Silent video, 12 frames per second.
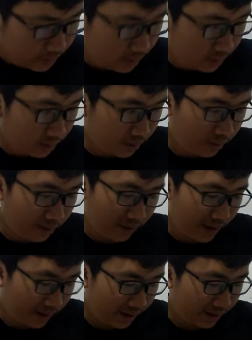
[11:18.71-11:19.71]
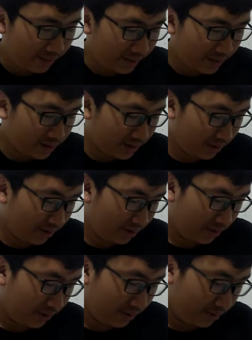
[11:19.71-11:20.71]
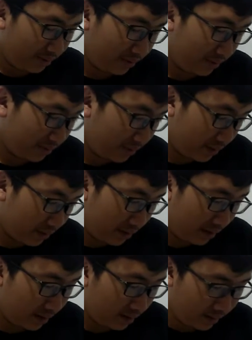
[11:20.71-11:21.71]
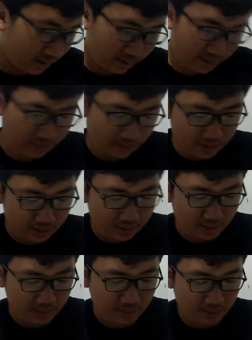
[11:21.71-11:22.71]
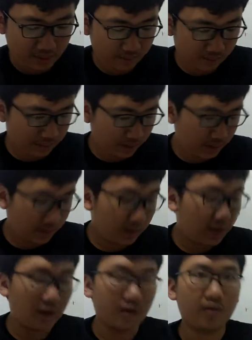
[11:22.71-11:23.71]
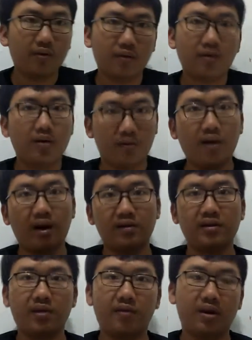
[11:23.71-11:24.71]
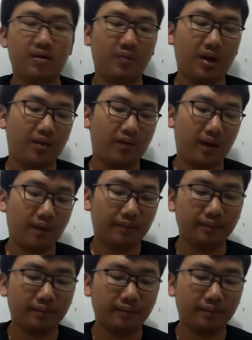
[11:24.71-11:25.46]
Although I can't really show you in real in here, but yeah, you understand what's the meaning of it.